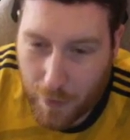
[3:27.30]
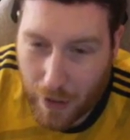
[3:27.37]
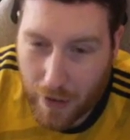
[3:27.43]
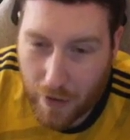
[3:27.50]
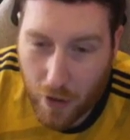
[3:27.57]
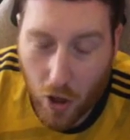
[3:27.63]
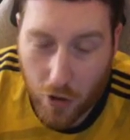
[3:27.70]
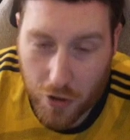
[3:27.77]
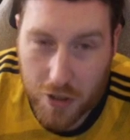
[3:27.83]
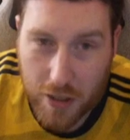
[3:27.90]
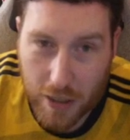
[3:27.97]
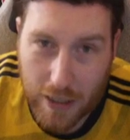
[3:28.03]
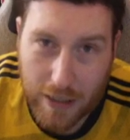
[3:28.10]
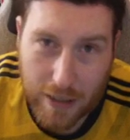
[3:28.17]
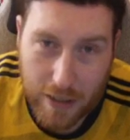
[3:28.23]

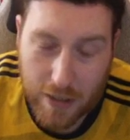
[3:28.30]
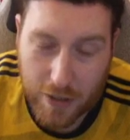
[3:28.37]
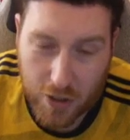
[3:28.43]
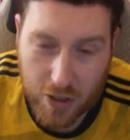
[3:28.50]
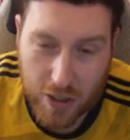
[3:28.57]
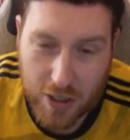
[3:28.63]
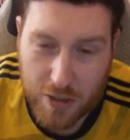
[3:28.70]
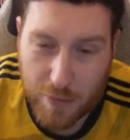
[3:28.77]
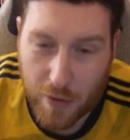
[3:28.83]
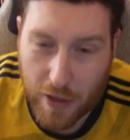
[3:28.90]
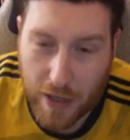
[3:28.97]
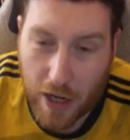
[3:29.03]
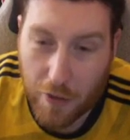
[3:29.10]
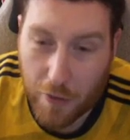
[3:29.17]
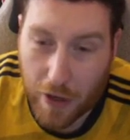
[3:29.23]
Honestly, just listen to me right
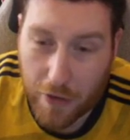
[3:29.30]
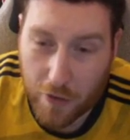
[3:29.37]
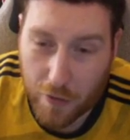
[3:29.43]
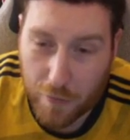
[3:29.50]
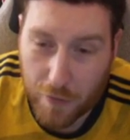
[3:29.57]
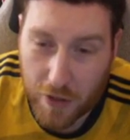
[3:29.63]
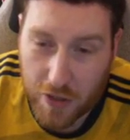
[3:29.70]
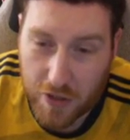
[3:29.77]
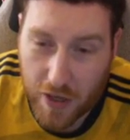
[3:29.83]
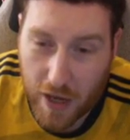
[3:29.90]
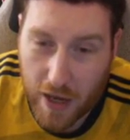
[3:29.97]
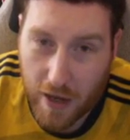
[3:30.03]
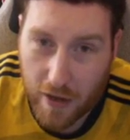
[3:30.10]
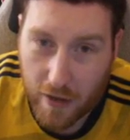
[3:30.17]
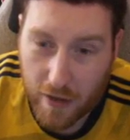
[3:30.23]
now. They're either going to finish
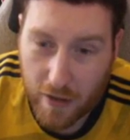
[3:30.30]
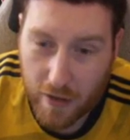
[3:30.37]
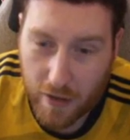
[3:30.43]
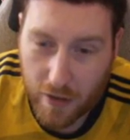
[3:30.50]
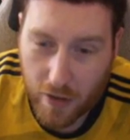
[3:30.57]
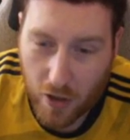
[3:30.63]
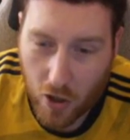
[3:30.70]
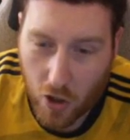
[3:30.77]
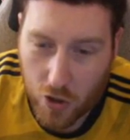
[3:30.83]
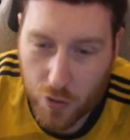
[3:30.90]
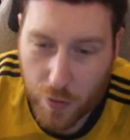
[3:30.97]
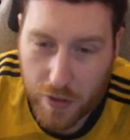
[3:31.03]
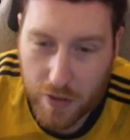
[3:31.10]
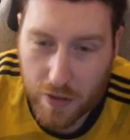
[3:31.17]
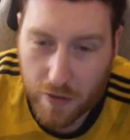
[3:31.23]
there or
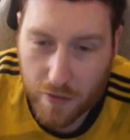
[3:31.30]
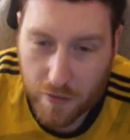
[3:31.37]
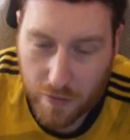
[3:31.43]
20th.